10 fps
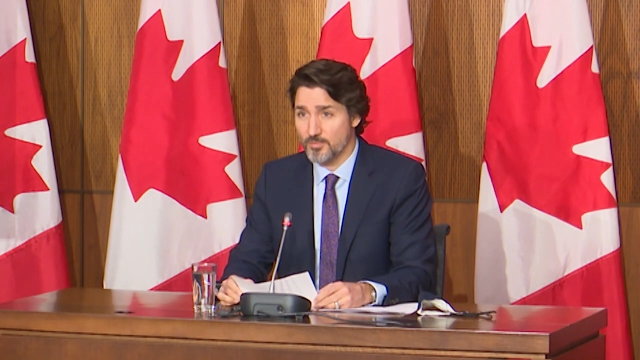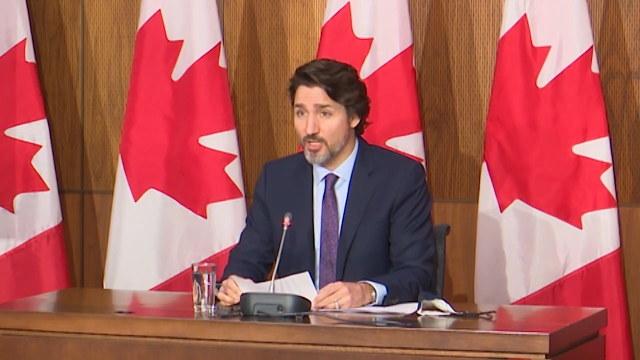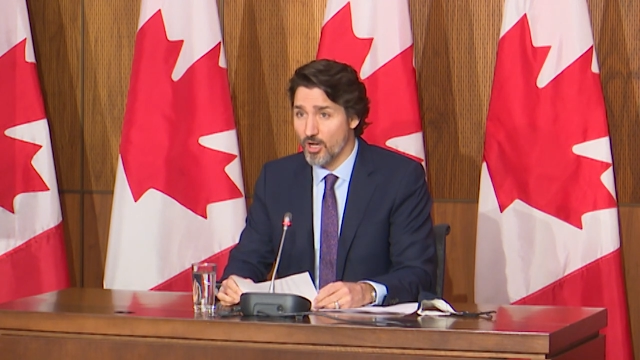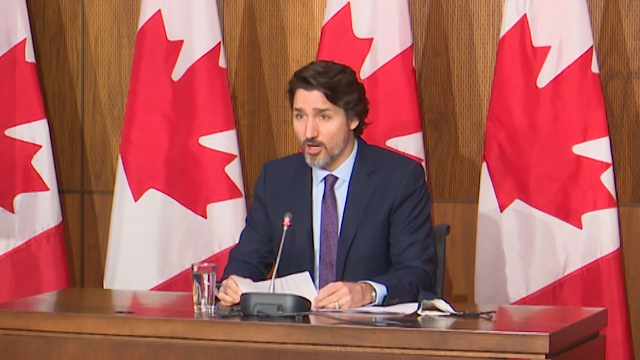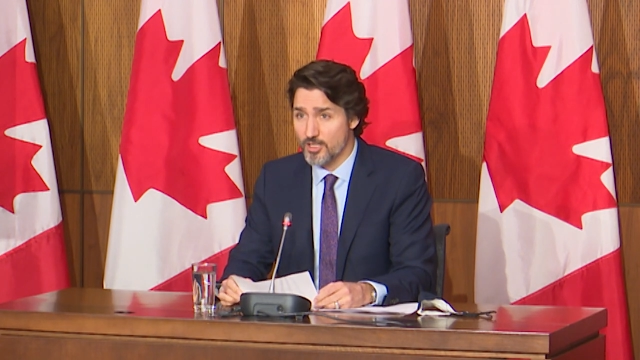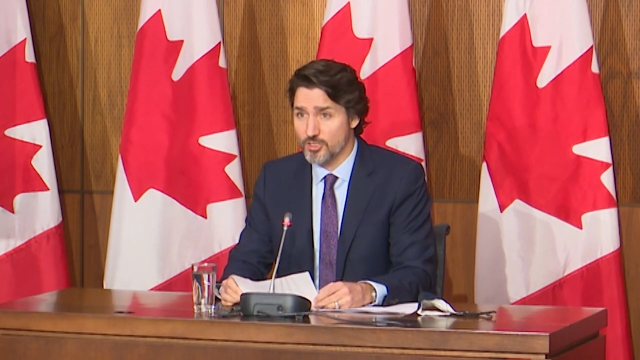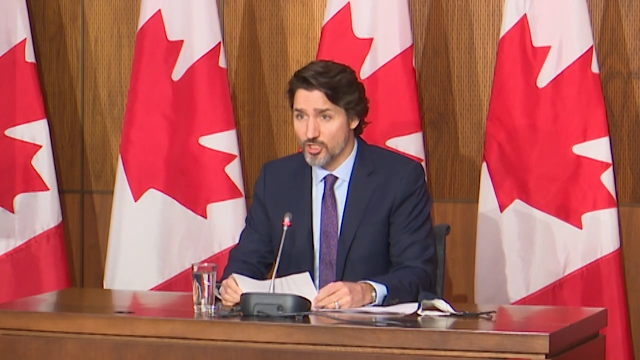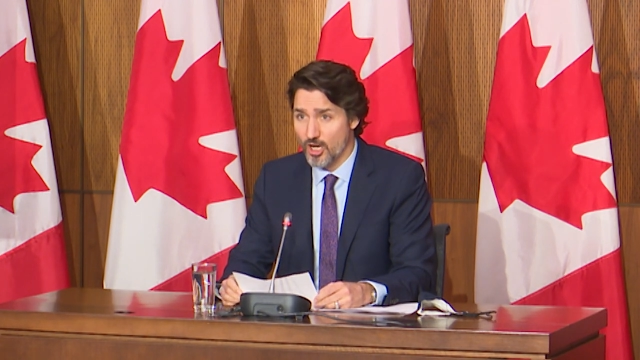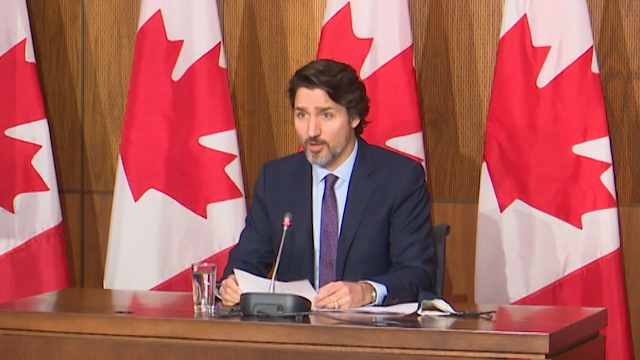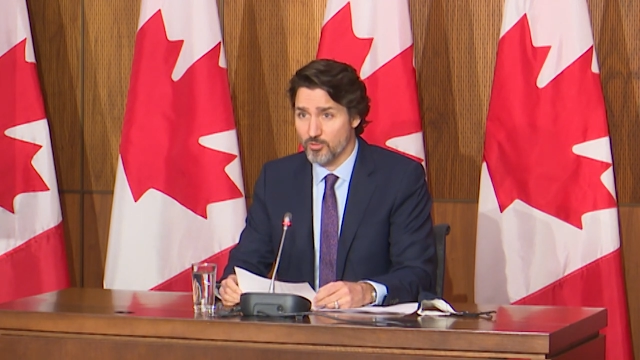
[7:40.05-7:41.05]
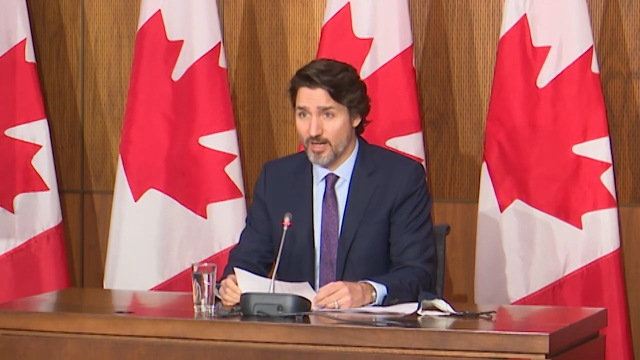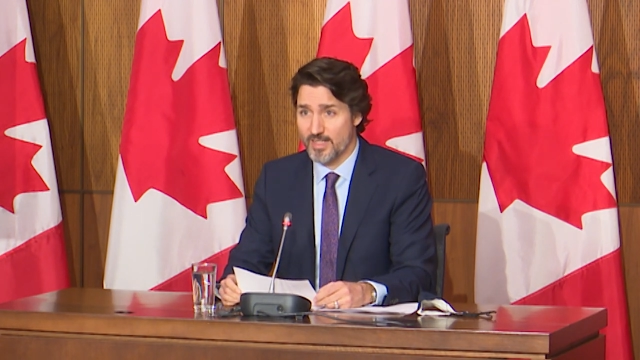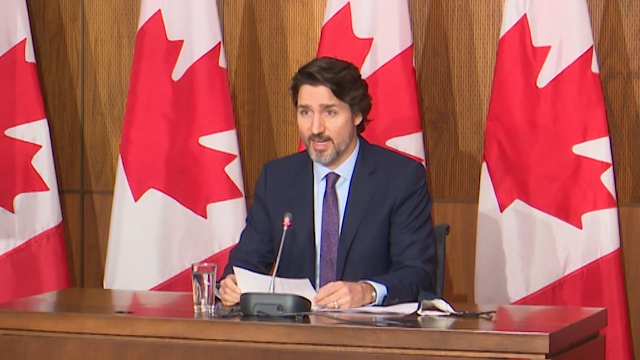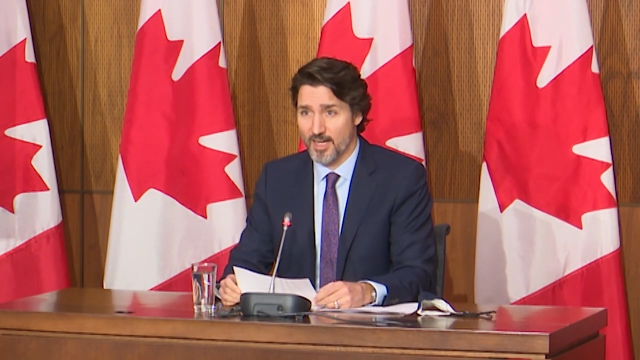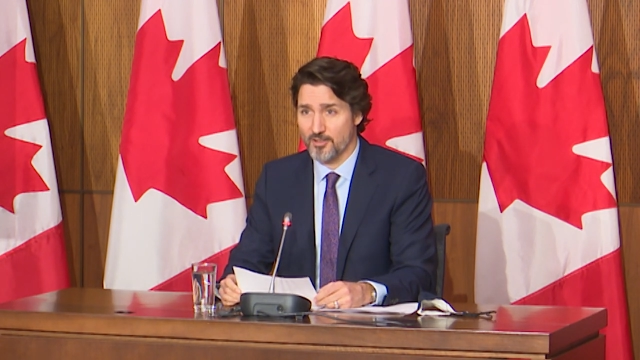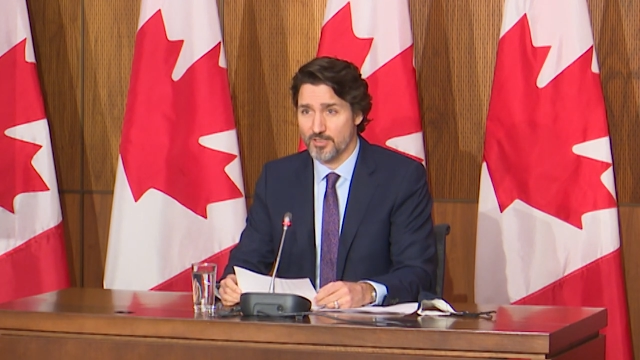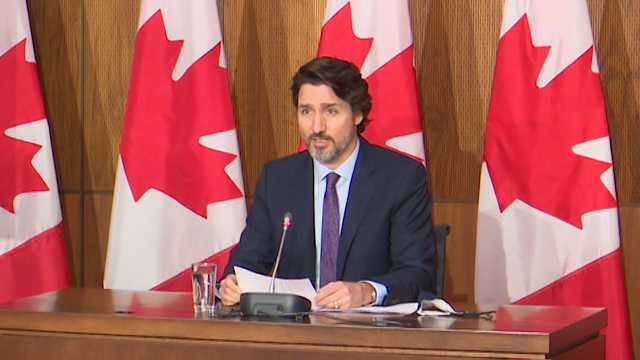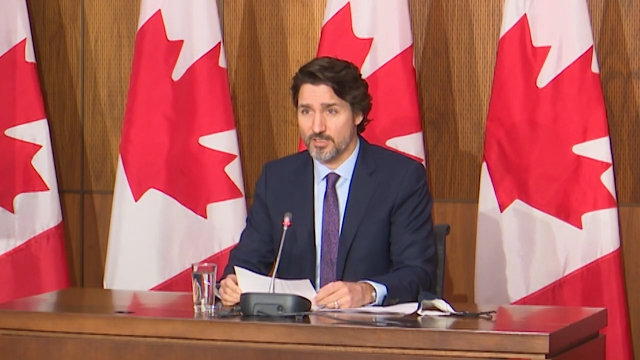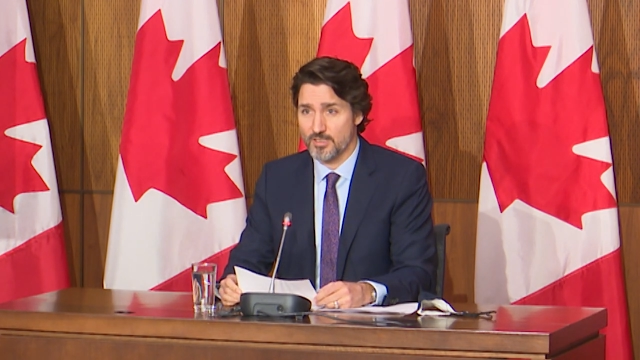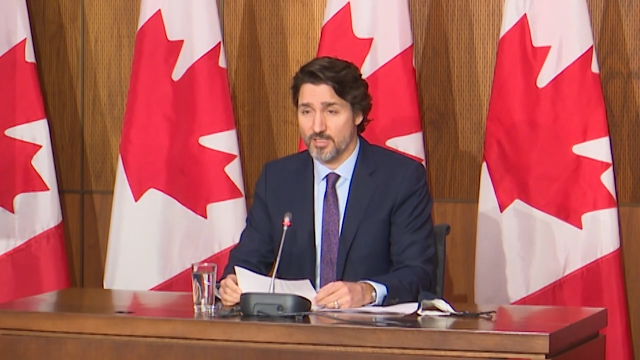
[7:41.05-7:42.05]
but hard job right now,
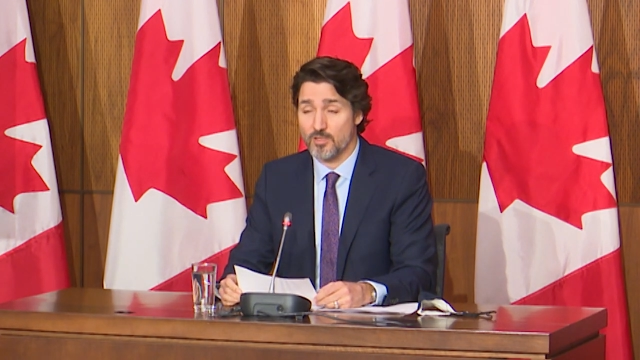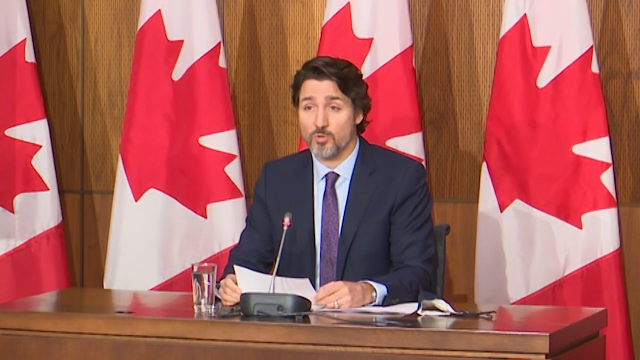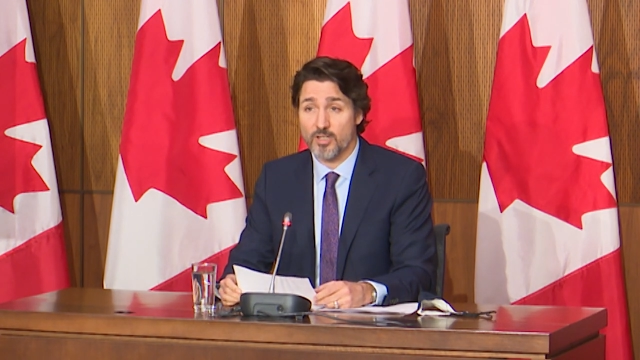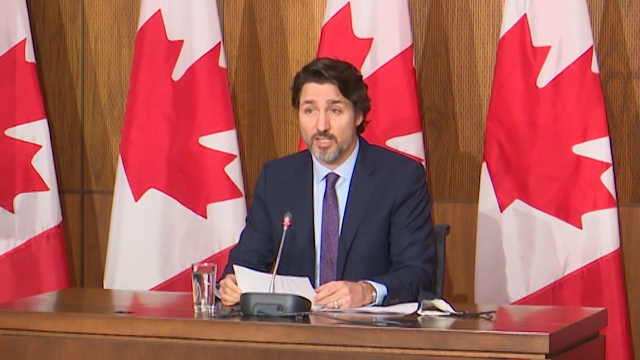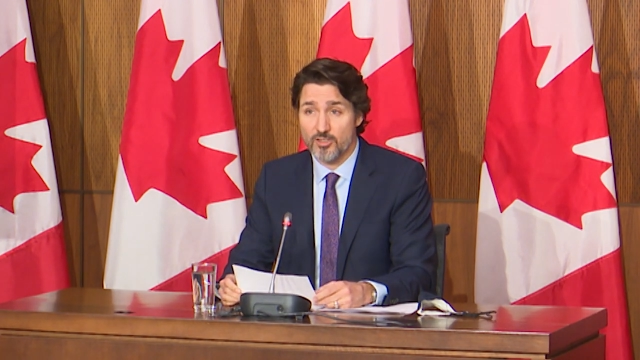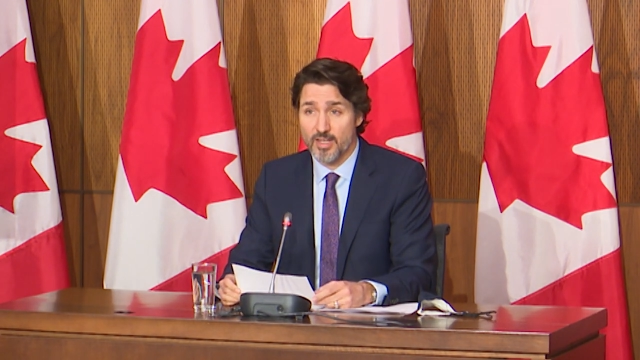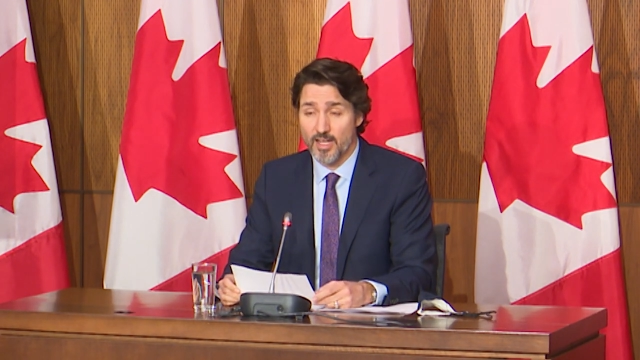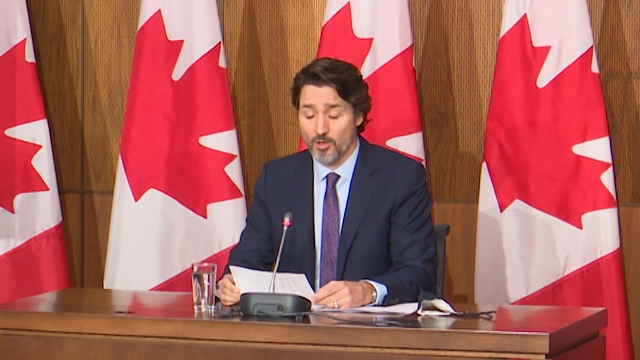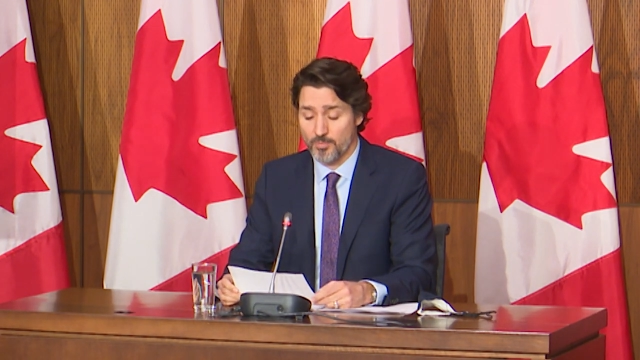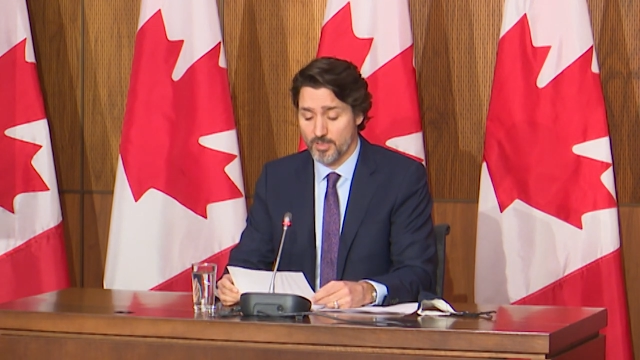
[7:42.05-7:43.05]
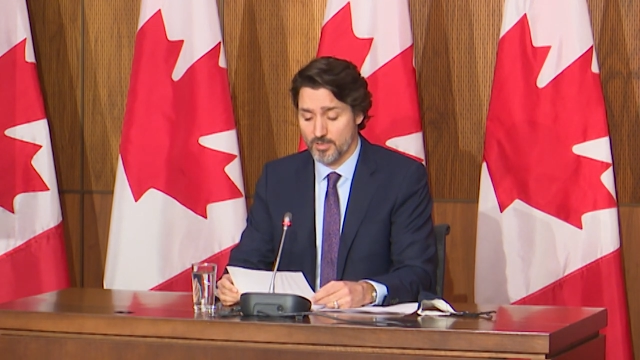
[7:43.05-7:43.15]
and we're here to help.